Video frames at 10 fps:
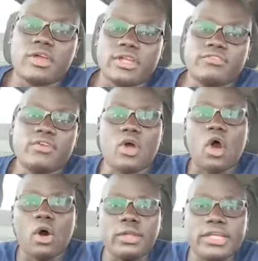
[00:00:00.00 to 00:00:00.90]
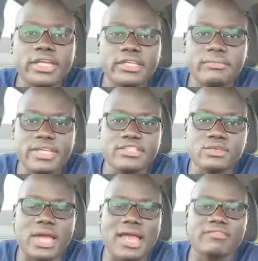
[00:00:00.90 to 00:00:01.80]
If you're holy, it means you
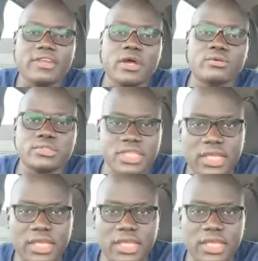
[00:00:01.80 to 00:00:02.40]
have no sin.